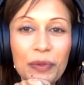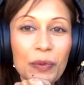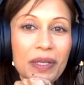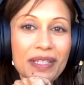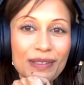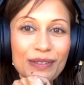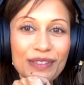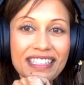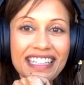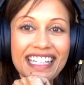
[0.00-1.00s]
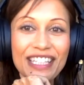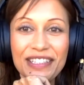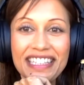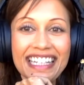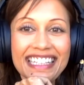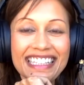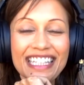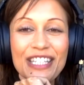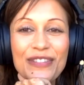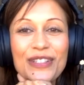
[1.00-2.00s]
Wonderful. Thank you, Layla.
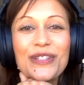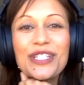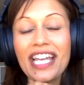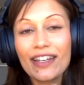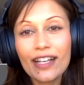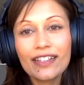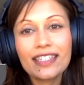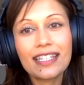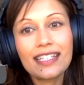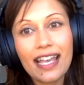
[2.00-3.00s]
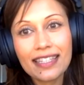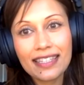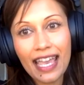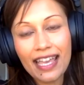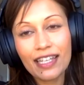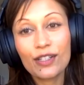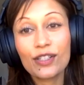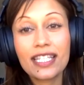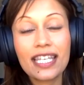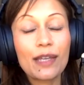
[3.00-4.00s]
Thank you for the shout outs. And yes, Hannah and her
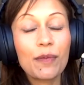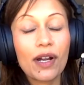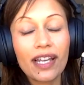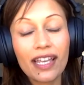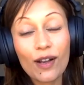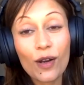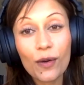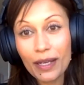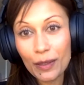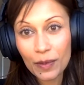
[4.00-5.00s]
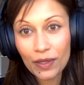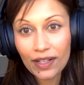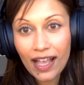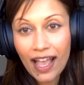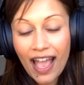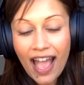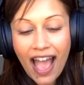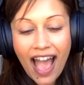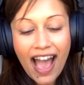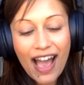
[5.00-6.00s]
team are incredible.
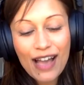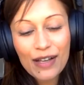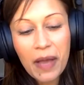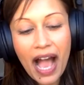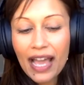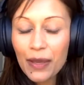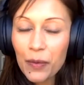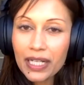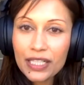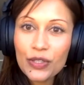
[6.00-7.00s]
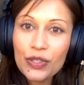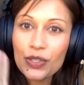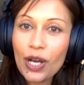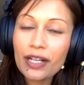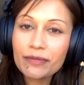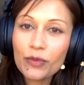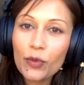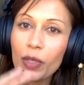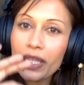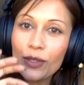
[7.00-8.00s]
Um, I wanted to start
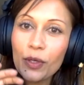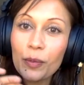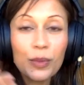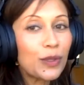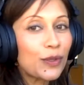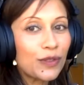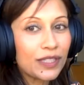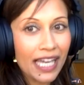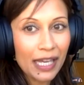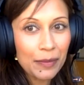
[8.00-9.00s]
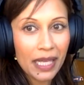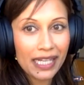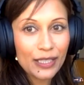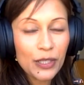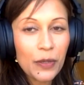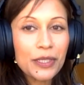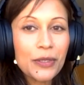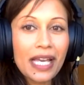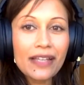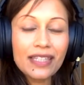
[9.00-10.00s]
with your beautiful timeline. So in
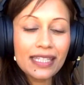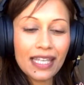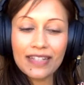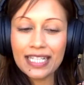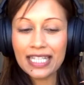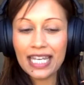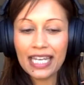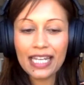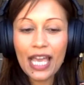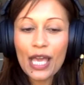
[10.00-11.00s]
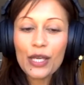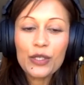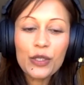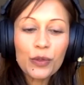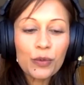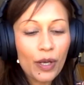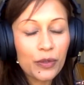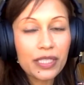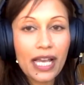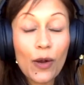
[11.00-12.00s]
2017, you
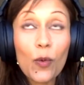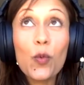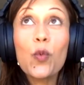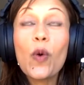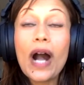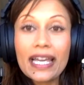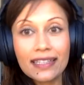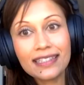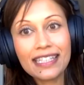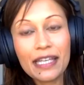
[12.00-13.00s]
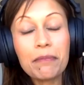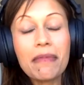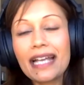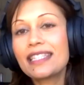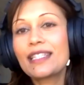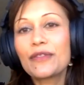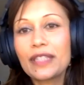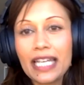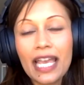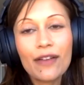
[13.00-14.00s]
wrote a wildly,
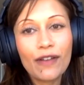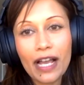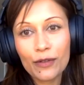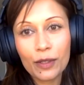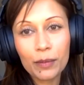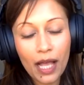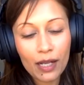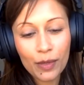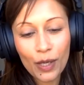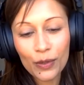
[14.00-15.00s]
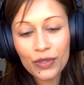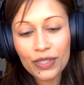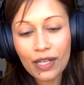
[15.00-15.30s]
massively viral blog post